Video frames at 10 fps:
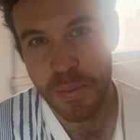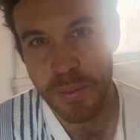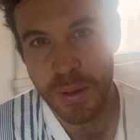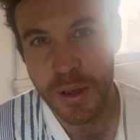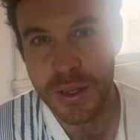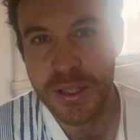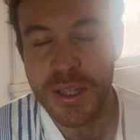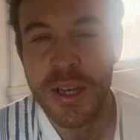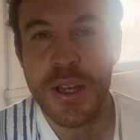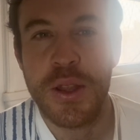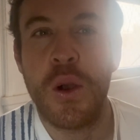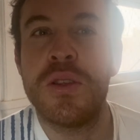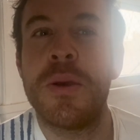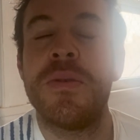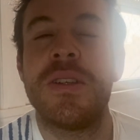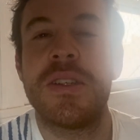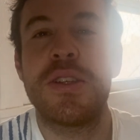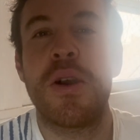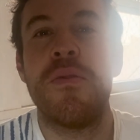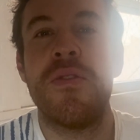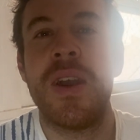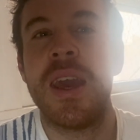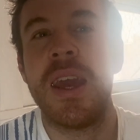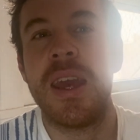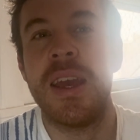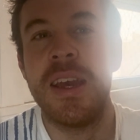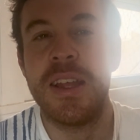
because those images convey